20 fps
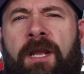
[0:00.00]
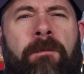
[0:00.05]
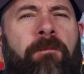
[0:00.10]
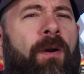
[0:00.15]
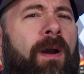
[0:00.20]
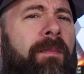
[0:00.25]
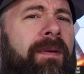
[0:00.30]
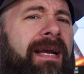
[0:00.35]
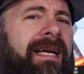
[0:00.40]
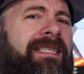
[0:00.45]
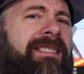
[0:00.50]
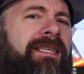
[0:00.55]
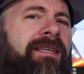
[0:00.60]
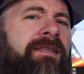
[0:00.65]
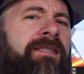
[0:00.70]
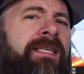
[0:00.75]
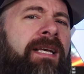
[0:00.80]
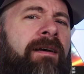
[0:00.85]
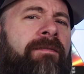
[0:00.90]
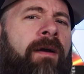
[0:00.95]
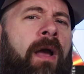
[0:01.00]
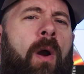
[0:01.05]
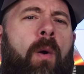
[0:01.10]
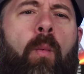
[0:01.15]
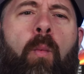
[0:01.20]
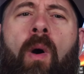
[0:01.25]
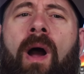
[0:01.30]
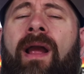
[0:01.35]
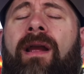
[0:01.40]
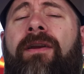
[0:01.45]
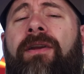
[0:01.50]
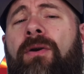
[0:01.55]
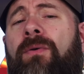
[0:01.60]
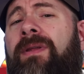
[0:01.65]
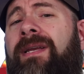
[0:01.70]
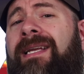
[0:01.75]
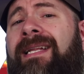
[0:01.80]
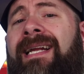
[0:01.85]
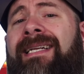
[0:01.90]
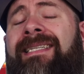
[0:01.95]
You're probably asking yourself, why are you
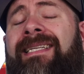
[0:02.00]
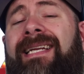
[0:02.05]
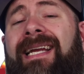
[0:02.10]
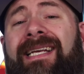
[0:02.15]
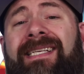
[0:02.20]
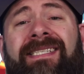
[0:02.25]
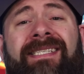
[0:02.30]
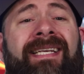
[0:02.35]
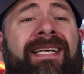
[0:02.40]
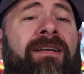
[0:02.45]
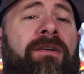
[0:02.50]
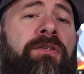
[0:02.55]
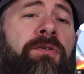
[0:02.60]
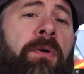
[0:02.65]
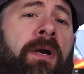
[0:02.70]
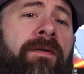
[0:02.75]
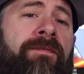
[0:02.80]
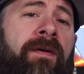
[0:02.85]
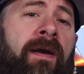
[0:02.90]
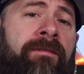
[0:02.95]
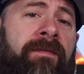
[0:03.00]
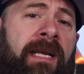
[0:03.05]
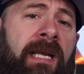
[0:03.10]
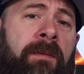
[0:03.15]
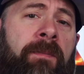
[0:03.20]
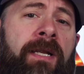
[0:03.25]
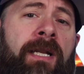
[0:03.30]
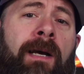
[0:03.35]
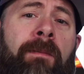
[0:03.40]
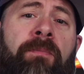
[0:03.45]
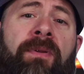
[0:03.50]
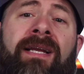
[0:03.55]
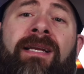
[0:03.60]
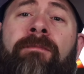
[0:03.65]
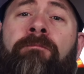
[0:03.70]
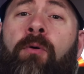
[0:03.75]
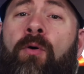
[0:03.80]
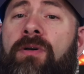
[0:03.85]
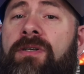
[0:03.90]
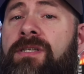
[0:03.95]
only connecting a single 25 gigabit
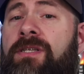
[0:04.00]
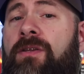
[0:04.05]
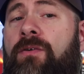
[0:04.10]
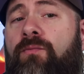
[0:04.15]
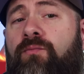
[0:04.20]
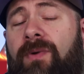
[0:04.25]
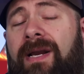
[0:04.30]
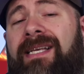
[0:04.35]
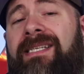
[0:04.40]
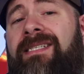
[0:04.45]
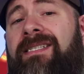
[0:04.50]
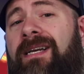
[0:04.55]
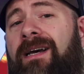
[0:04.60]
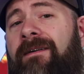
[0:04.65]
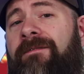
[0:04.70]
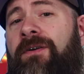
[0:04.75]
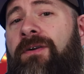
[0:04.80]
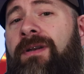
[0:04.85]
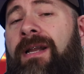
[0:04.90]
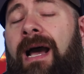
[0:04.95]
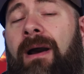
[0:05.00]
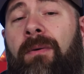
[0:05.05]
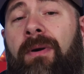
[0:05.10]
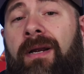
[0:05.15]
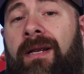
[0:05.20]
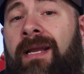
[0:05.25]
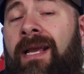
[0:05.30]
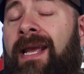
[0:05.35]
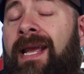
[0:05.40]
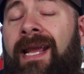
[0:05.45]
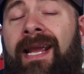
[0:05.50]
uplink port to the rest of your network?